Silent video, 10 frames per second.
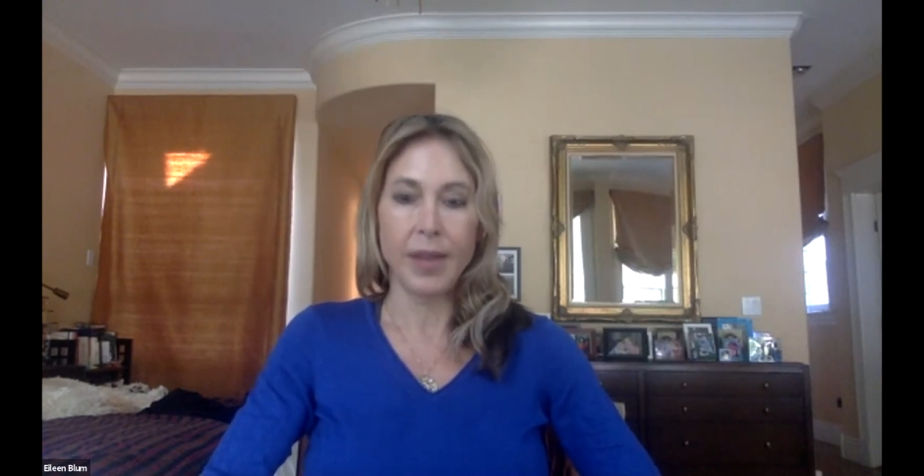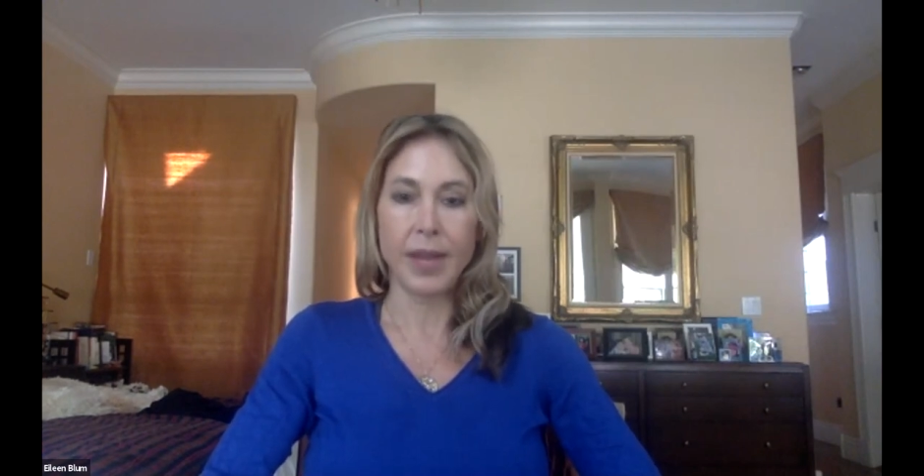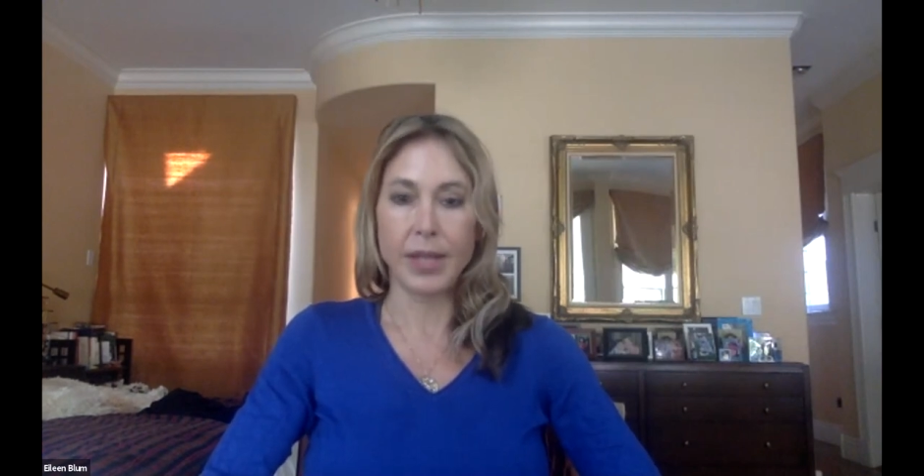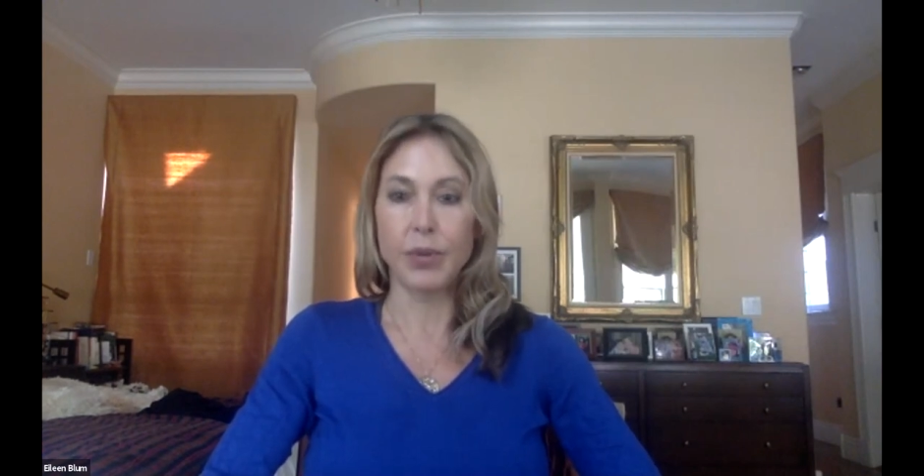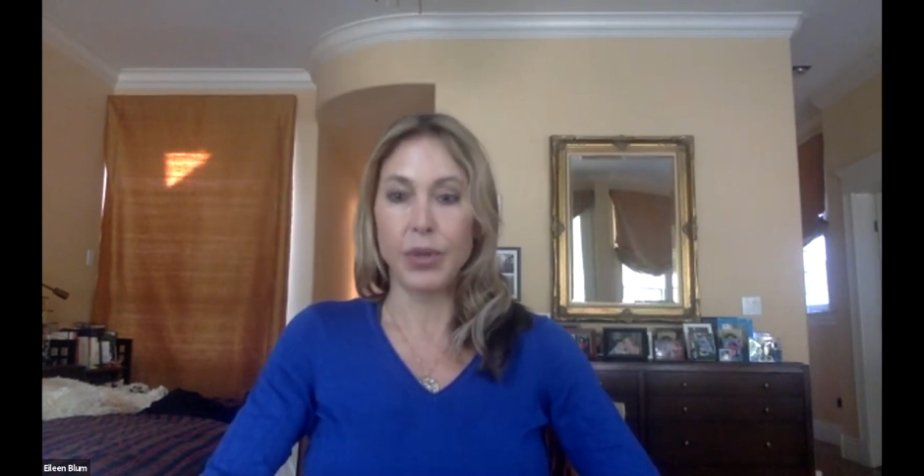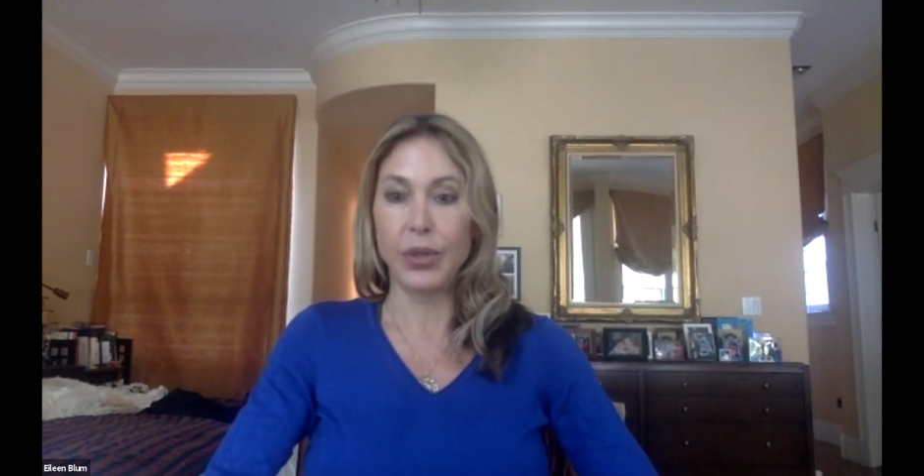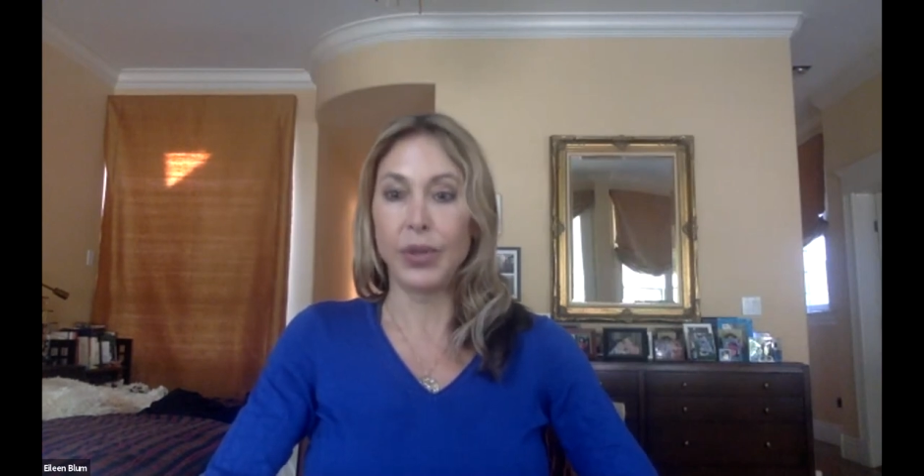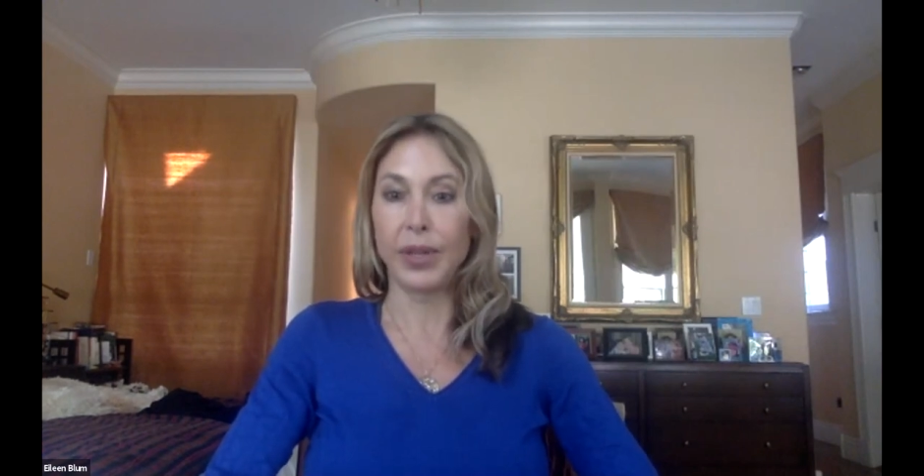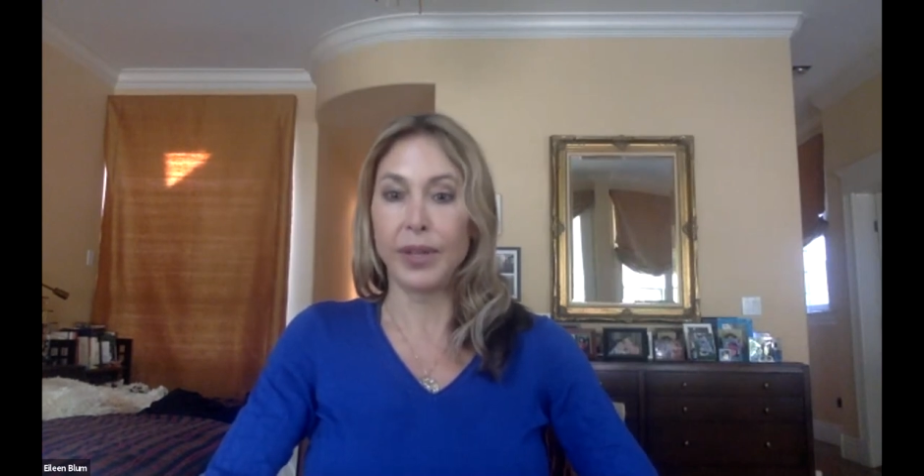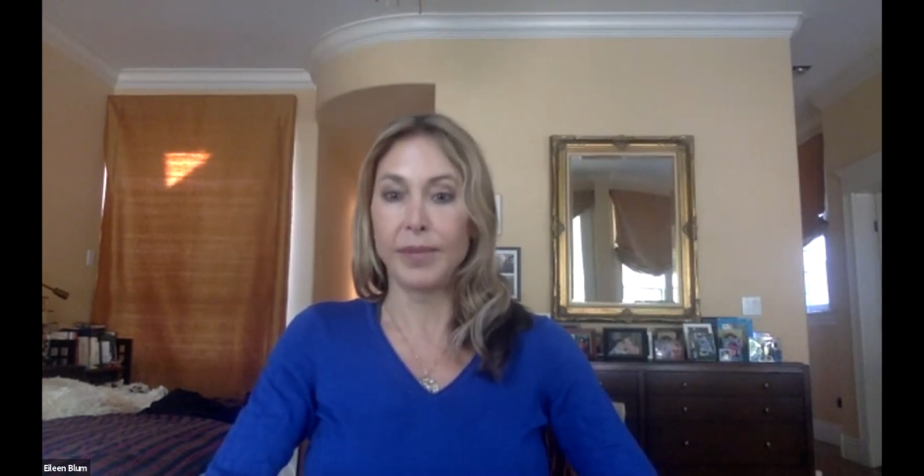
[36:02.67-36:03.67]
that's where you
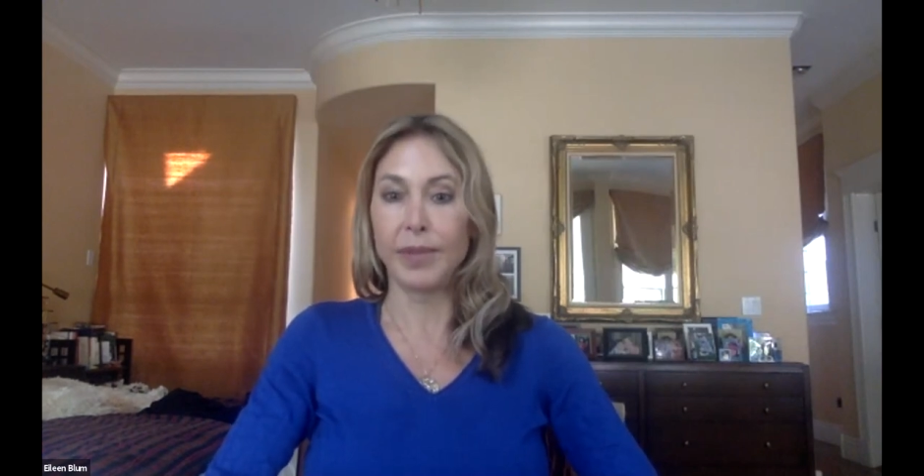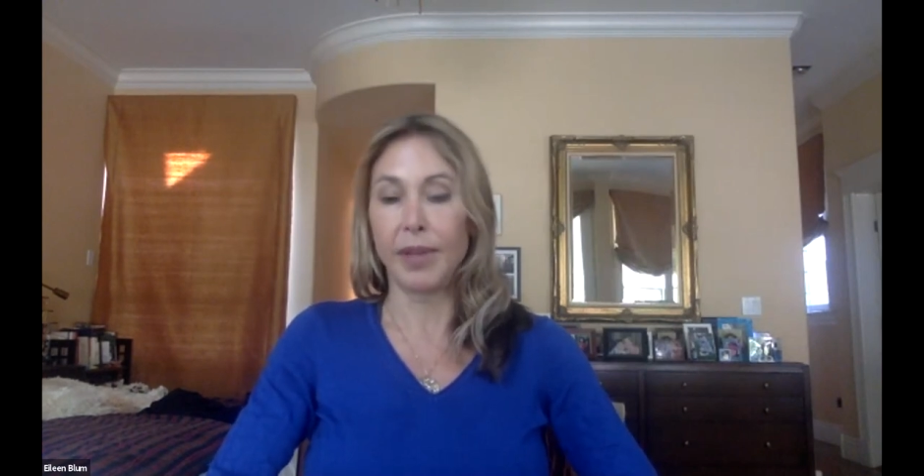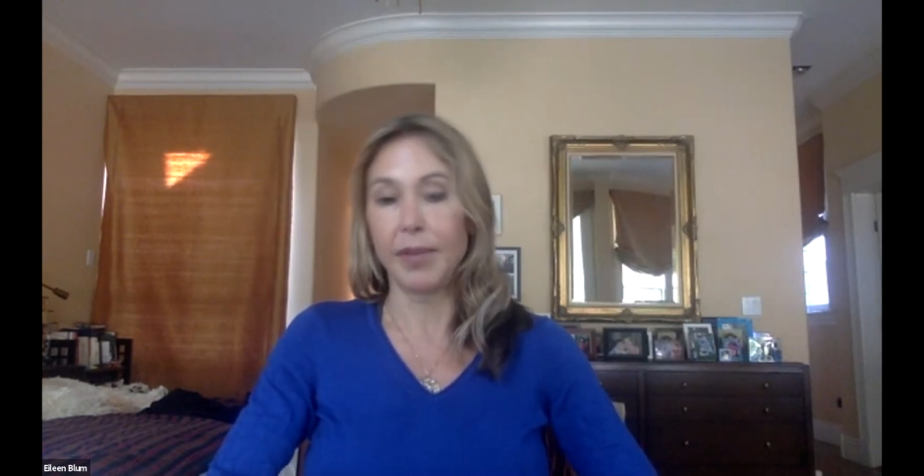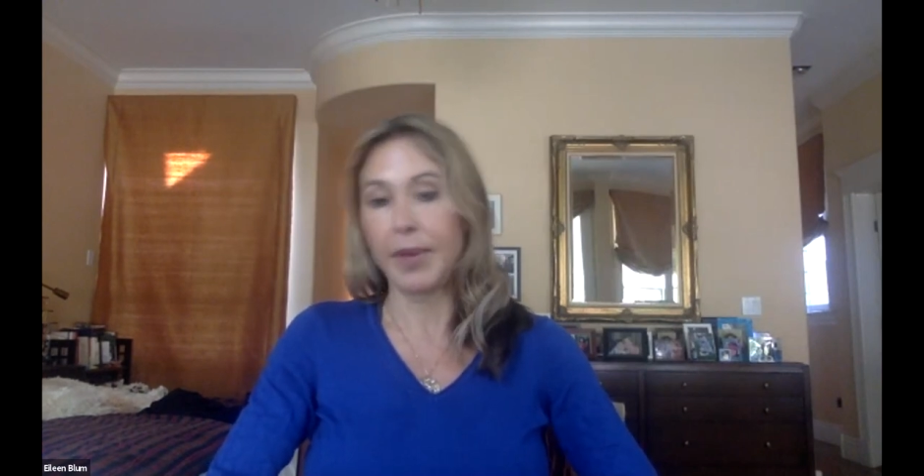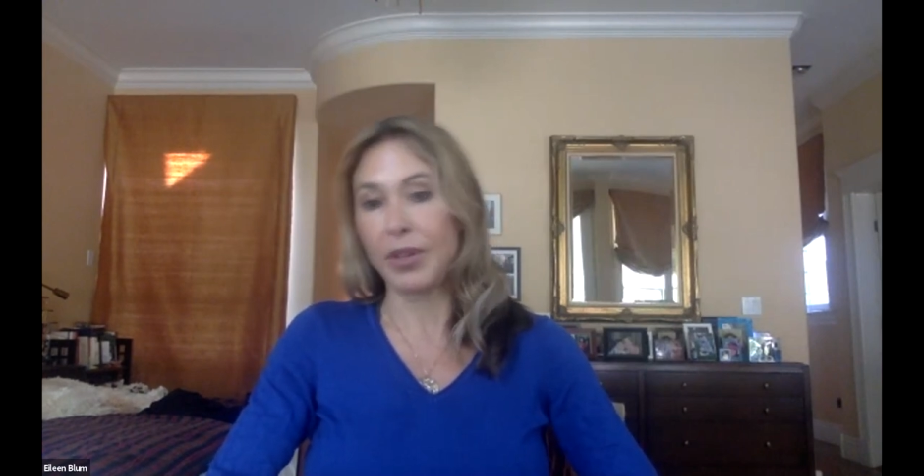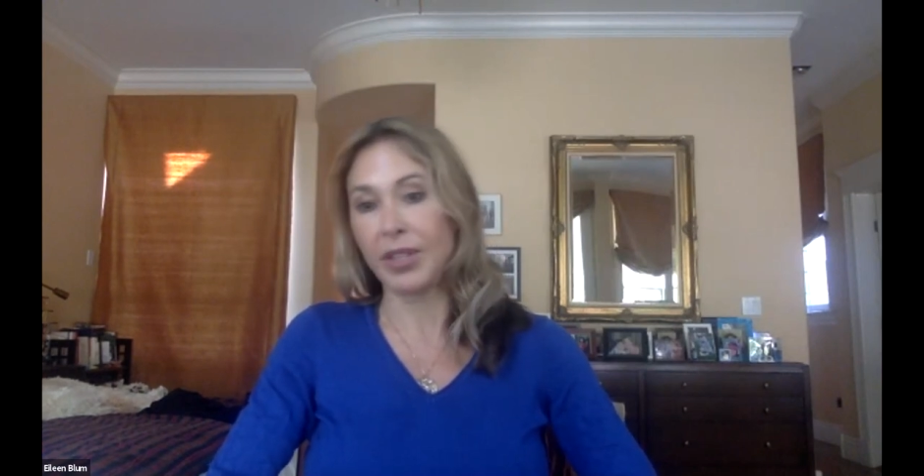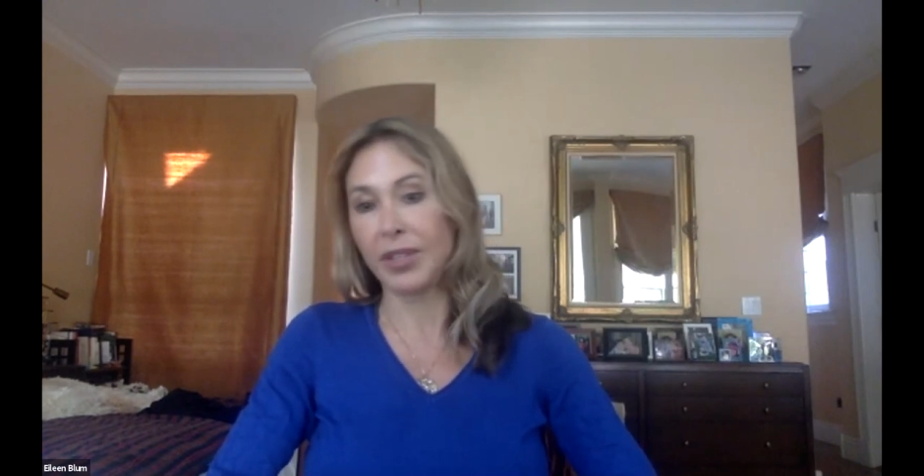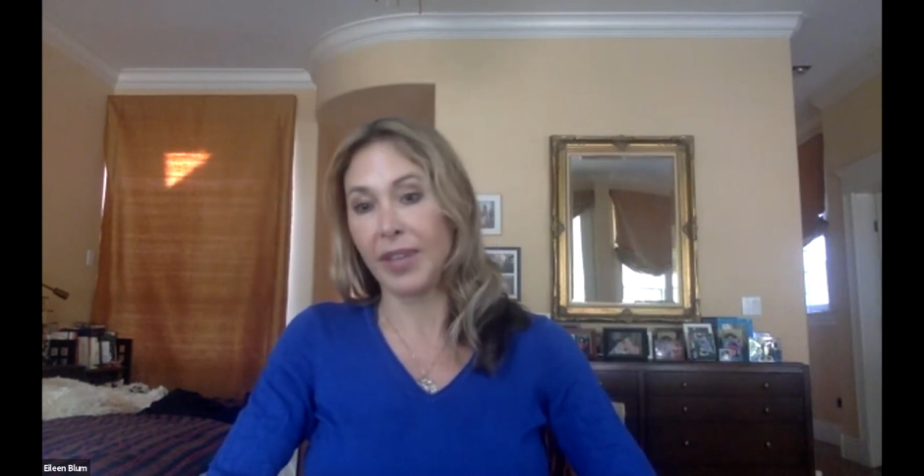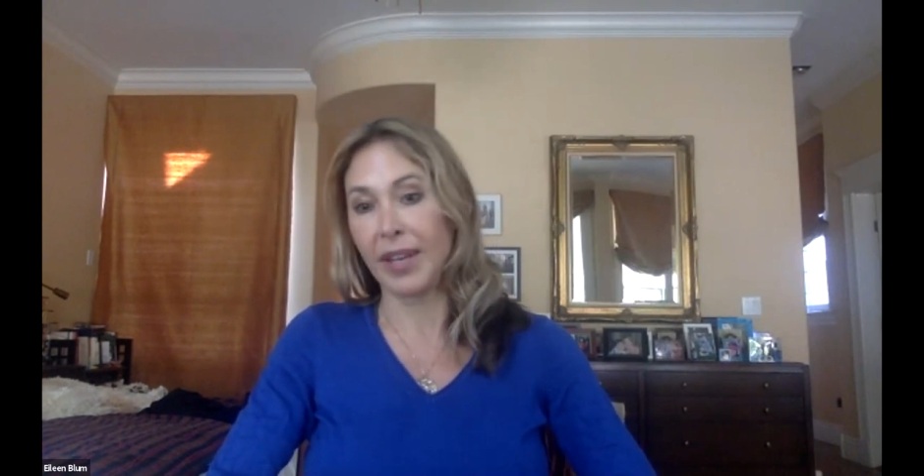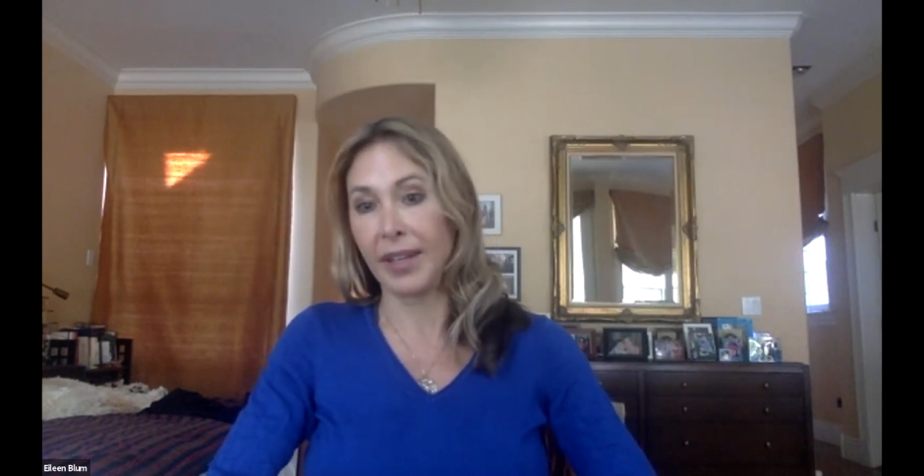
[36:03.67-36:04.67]
can you have a better
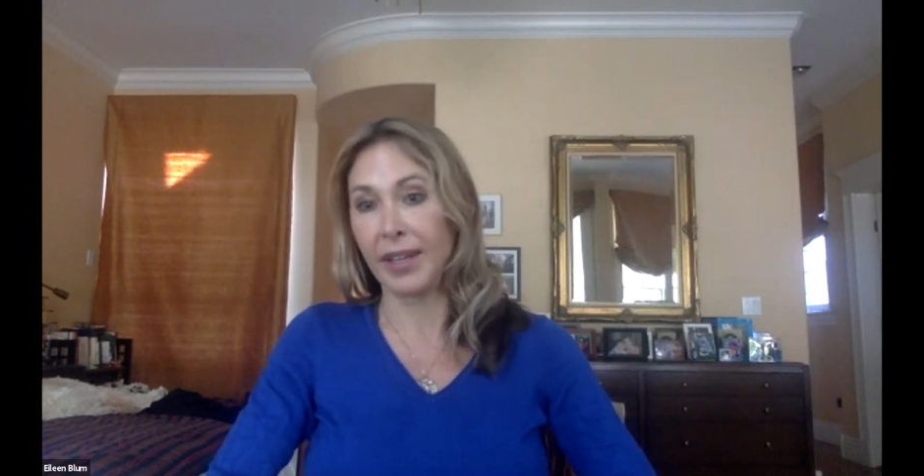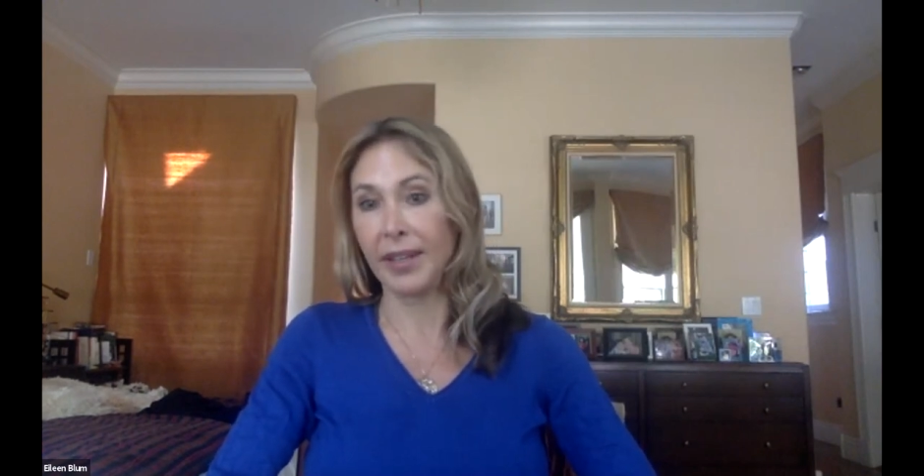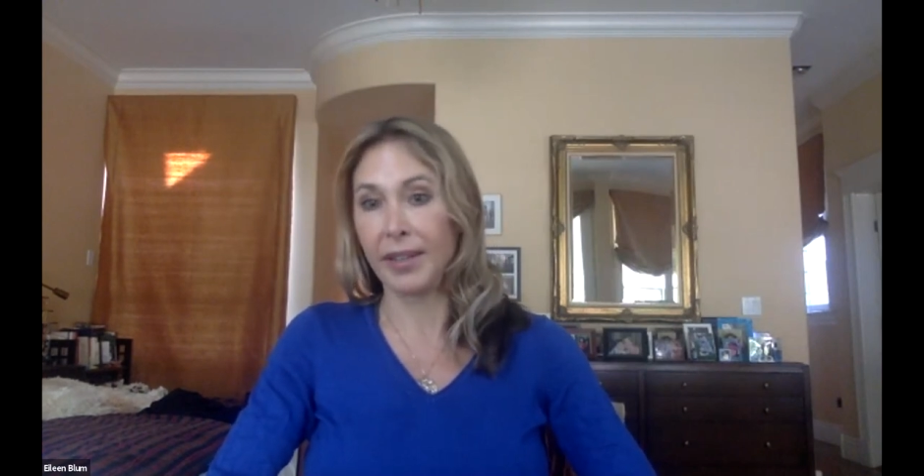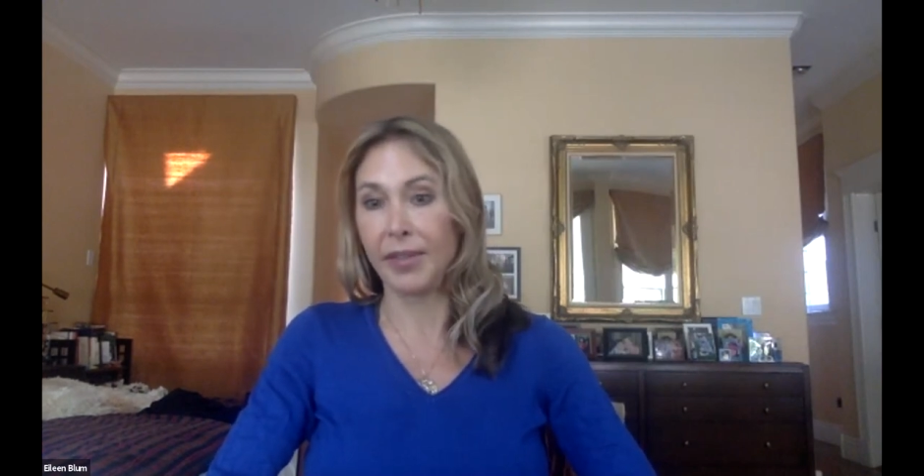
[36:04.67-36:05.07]
chance of getting in